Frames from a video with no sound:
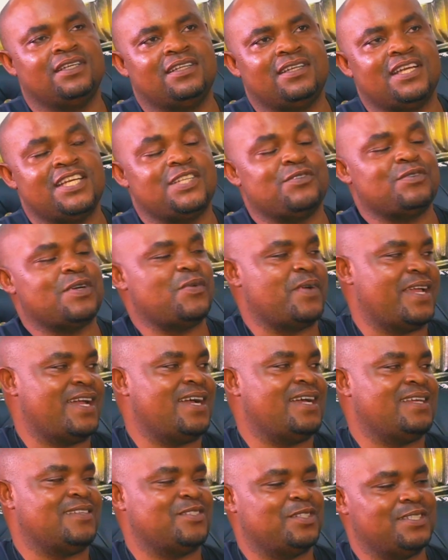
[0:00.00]
That's where we
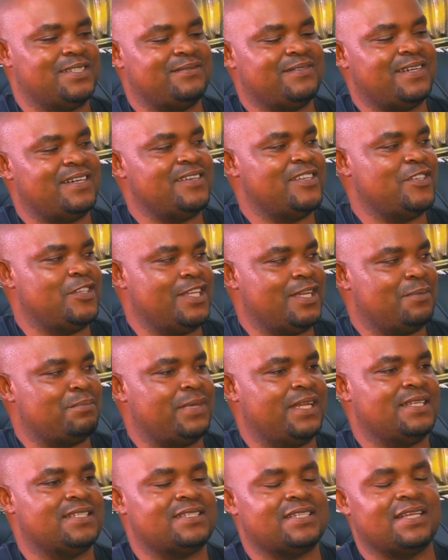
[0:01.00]
are. So it's a very unique
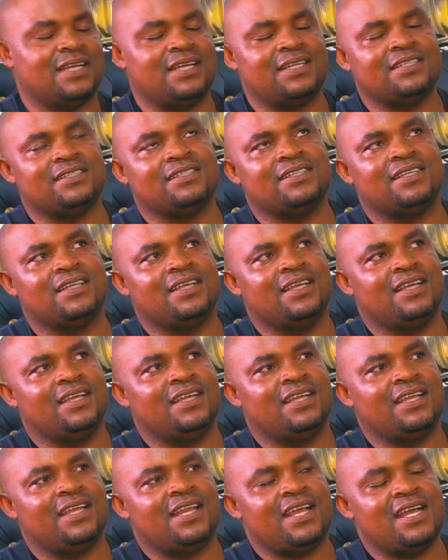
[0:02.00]
place. And
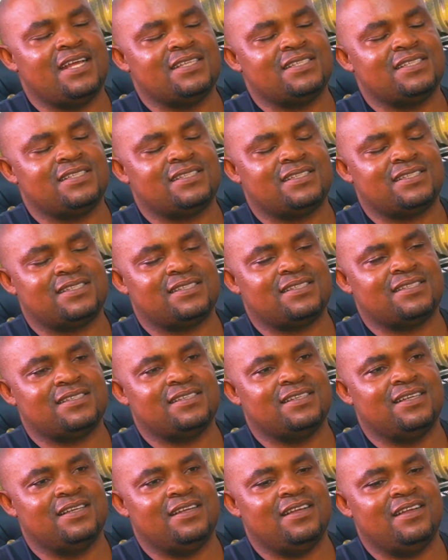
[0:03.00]
it has
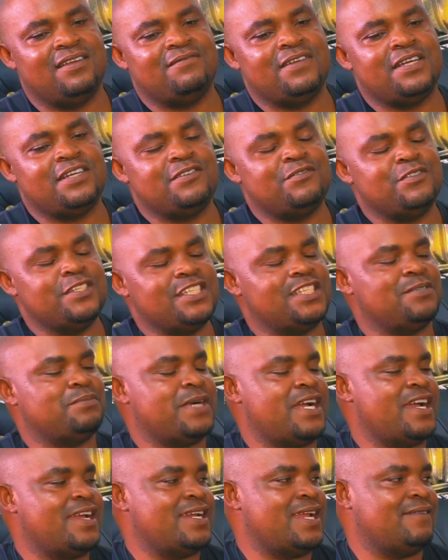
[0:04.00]
a very rich
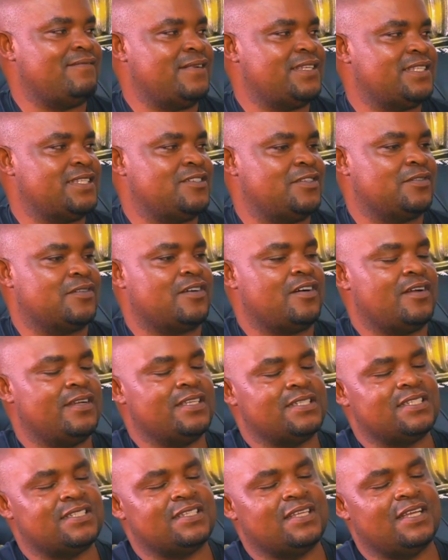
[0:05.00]
biodiversity, to call
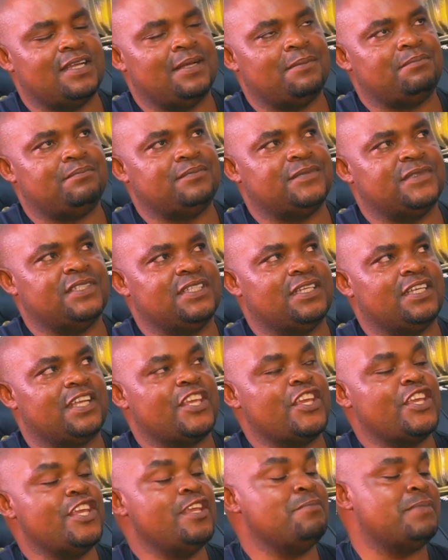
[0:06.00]
it the
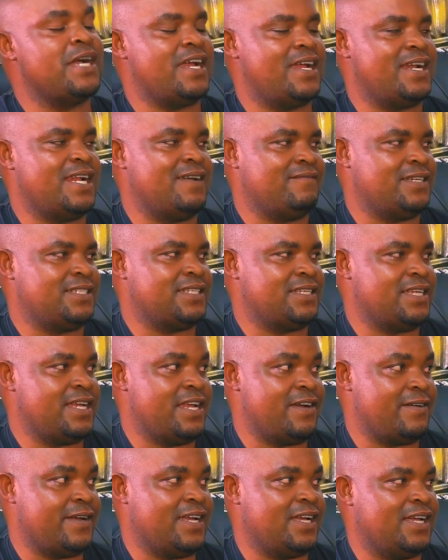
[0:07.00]
key biodiversity
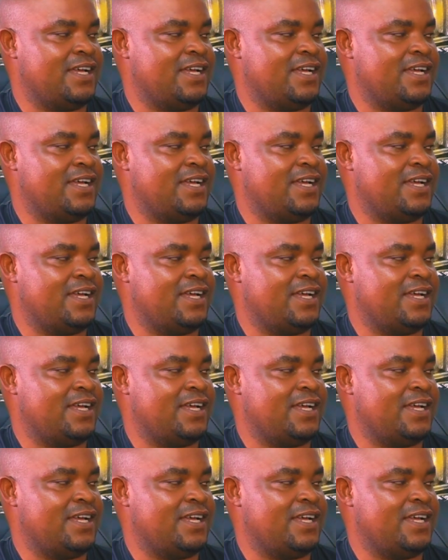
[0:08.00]
area.